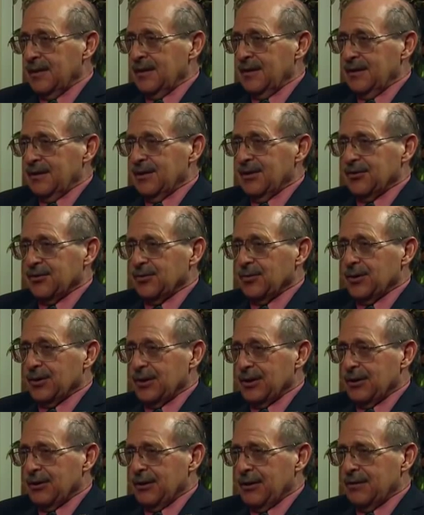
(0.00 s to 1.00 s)
guess what,
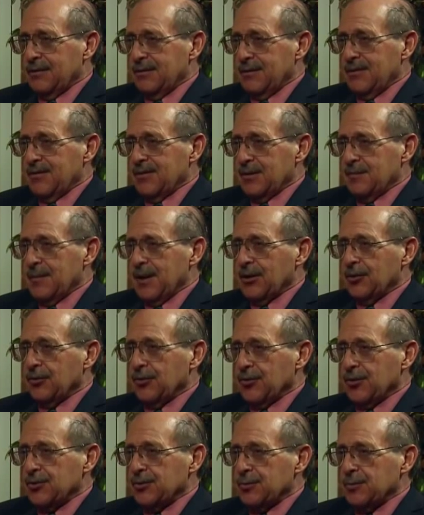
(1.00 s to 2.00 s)
Gary? The medical
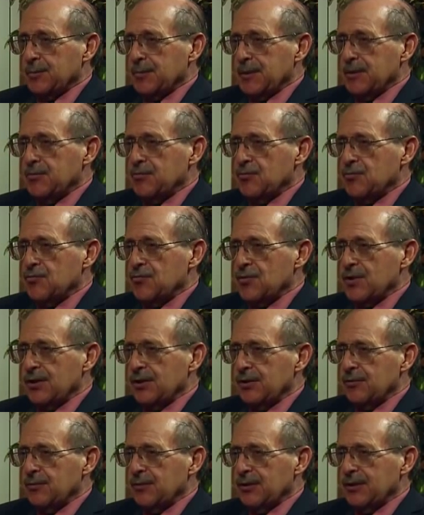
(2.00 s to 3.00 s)
system would be really,
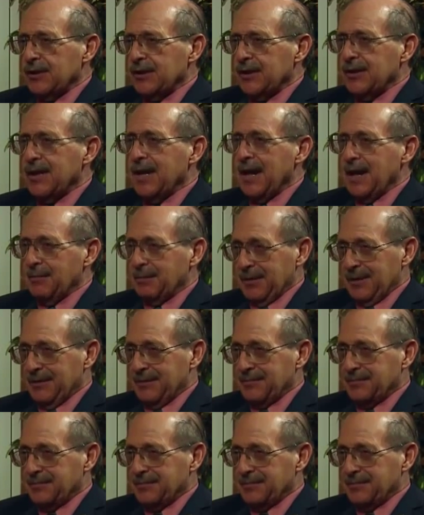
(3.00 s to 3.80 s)
really unhappy.